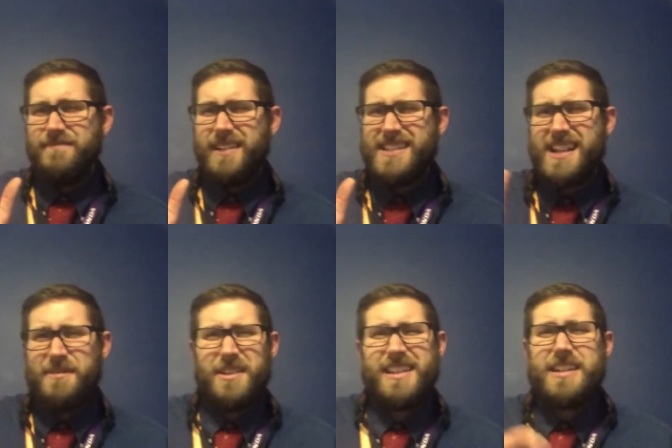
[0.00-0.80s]
It's
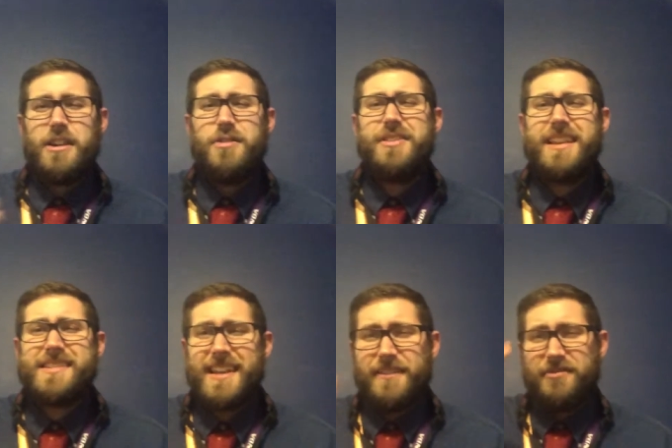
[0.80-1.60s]
not really a note that's
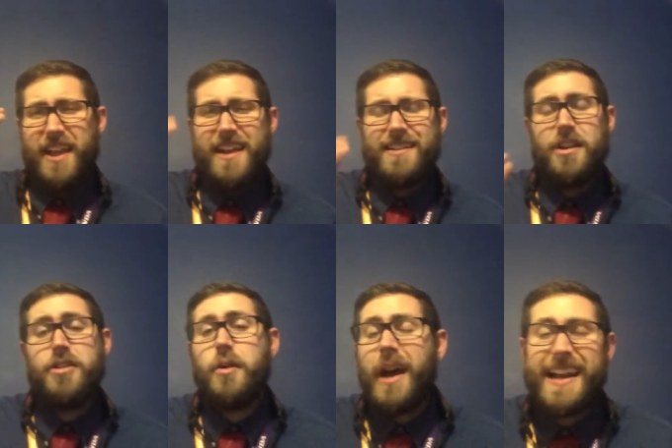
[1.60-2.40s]
like flattened,
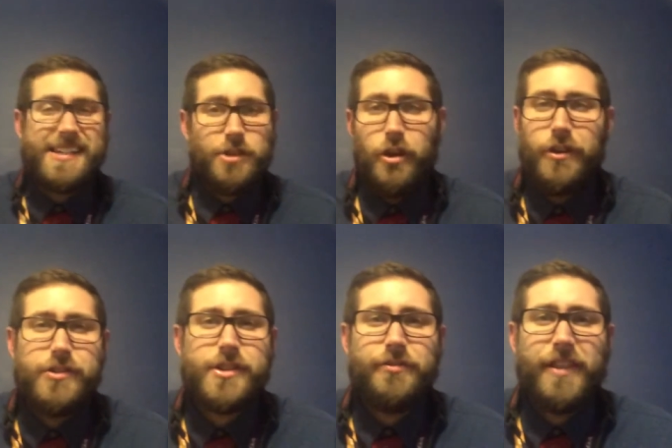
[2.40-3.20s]
although I guess all
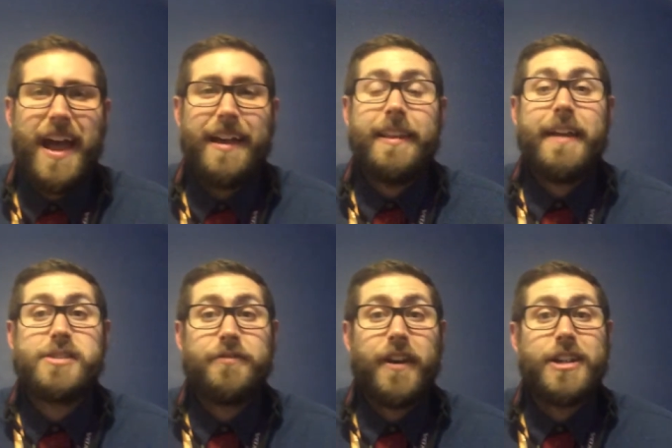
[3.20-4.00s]
notes are flat. That was
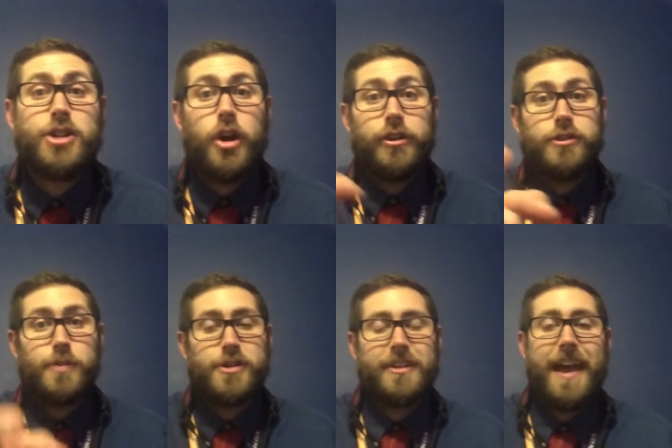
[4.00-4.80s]
a funny joke. You're
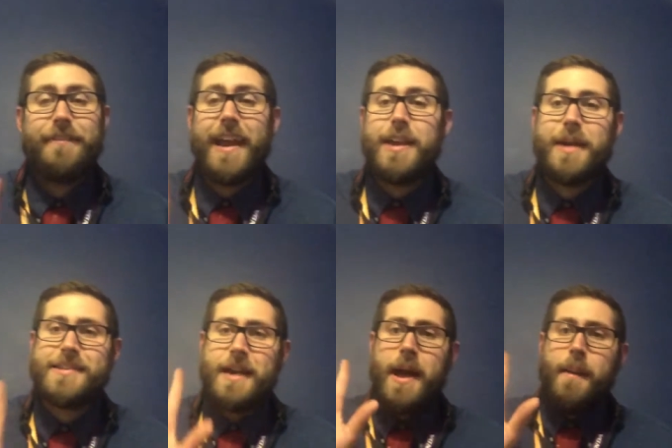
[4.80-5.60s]
supposed to laugh. Anyways,
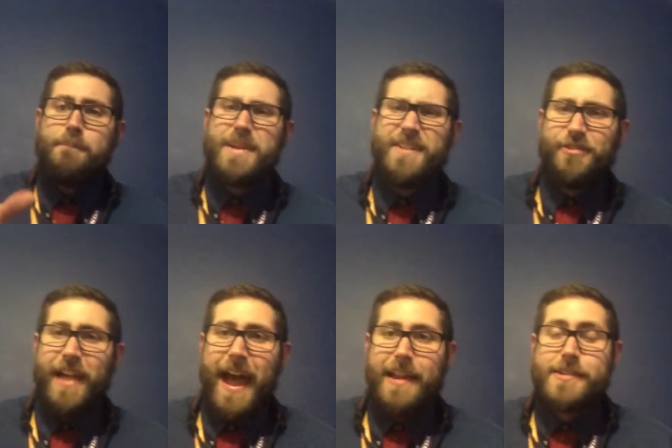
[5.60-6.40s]
B
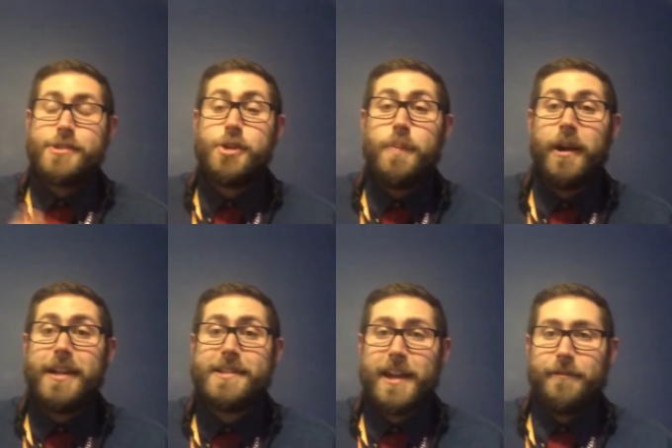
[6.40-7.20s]
flat. Super
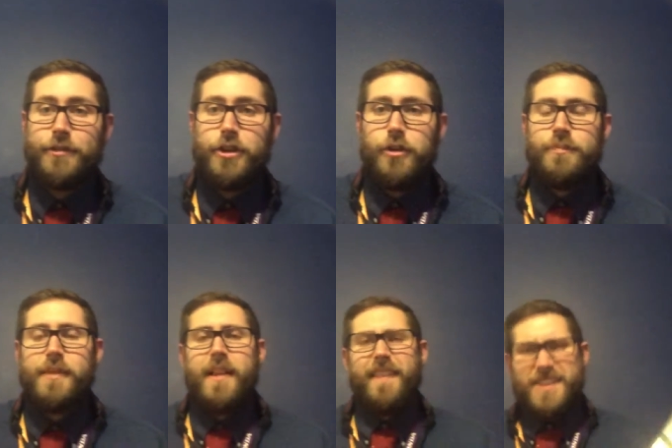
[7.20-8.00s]
easy on flute.
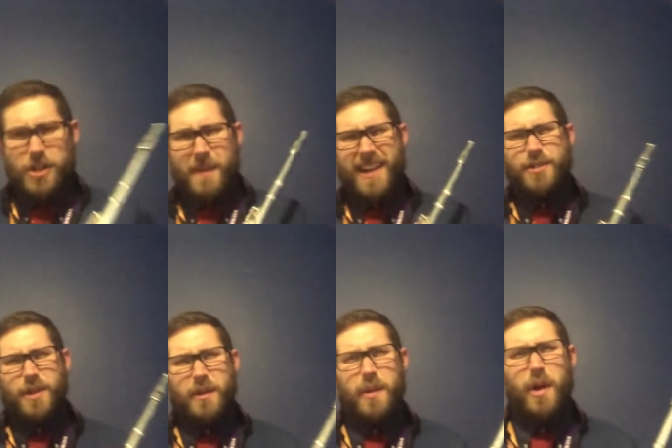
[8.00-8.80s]
Let's go back to
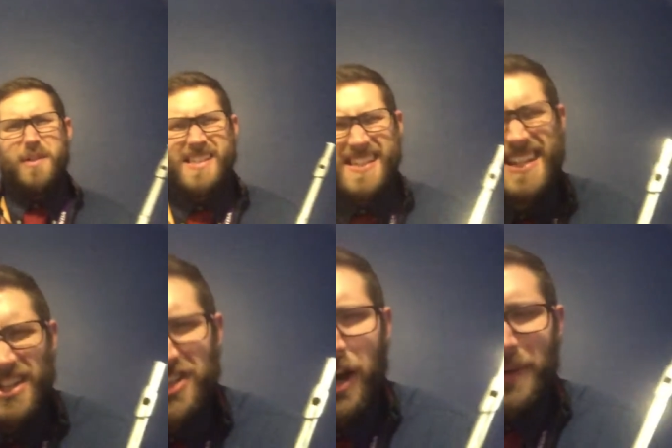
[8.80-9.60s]
where we were with C,
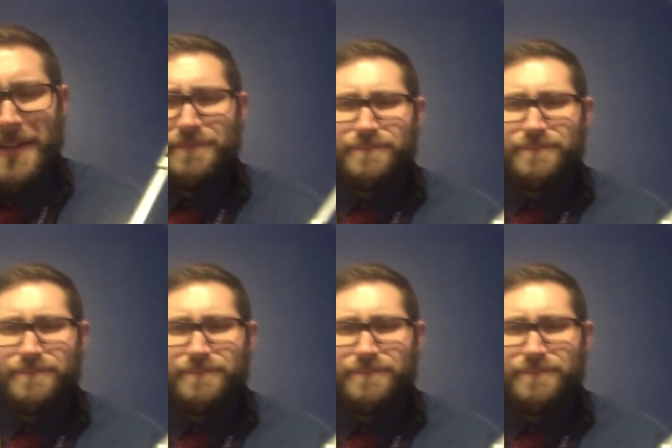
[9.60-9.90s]
shall we?